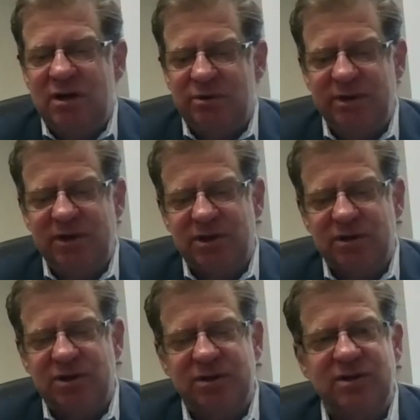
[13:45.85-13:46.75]

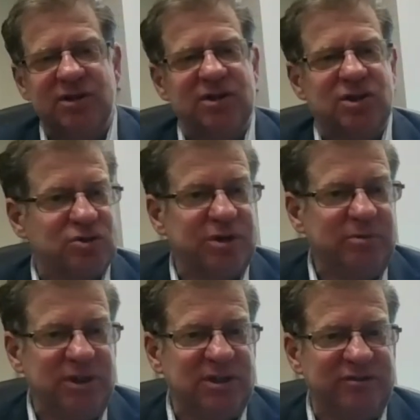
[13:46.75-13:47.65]
researchers is
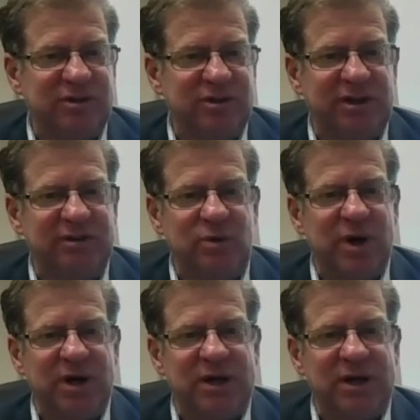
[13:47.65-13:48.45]
extremely difficult everywhere.